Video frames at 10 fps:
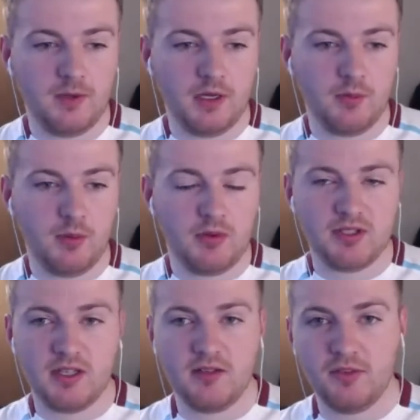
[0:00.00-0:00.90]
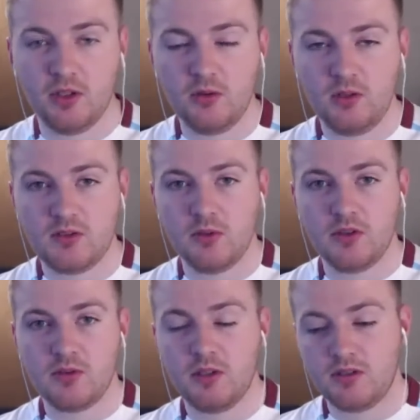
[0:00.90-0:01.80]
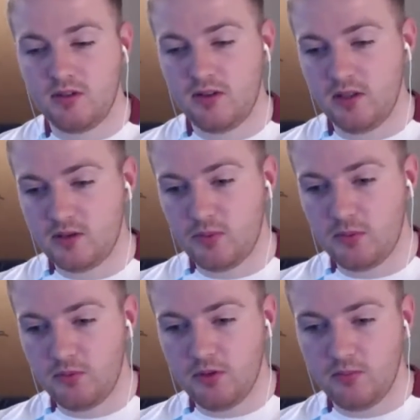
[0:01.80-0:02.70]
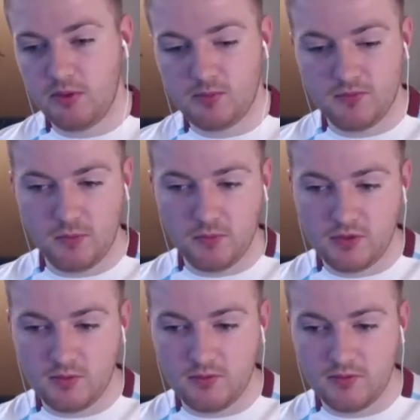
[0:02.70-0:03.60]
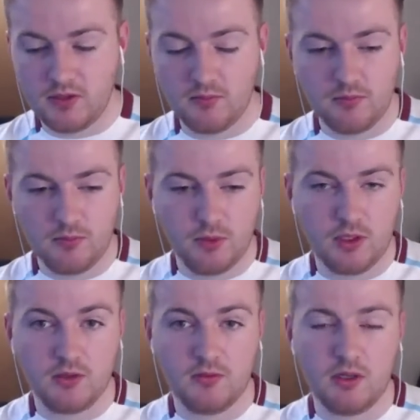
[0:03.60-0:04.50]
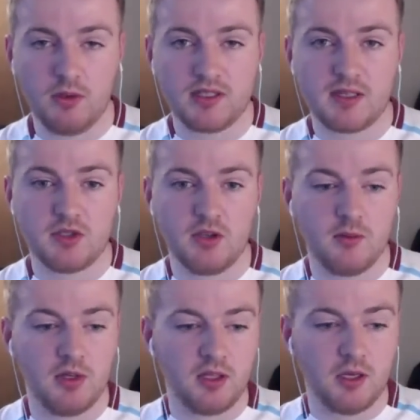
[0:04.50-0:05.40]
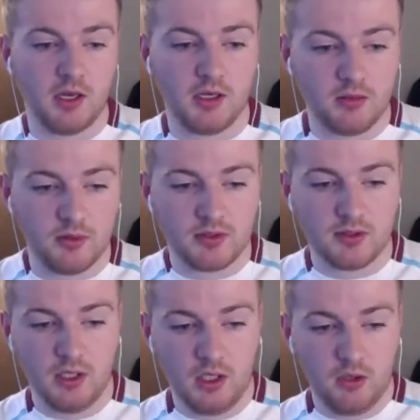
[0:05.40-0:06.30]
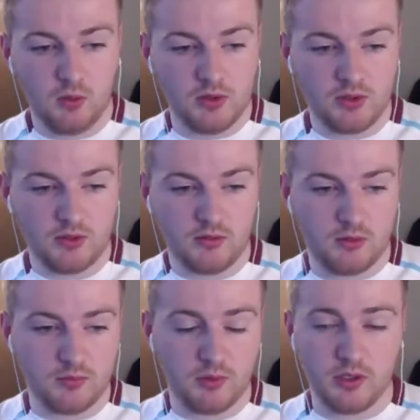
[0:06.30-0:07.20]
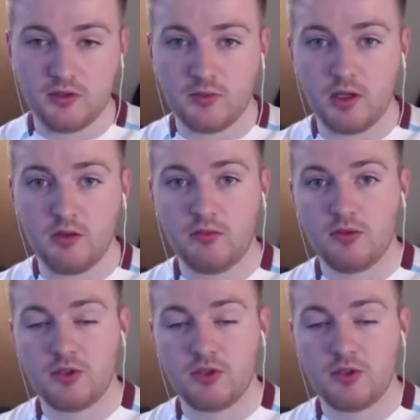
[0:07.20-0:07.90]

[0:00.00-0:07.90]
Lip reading: I could probably say Faguli, to be honest with you, because I think that's probably one of the best performances we've seen him put in a West Ham shirt. But I think Ayu was brilliant as well.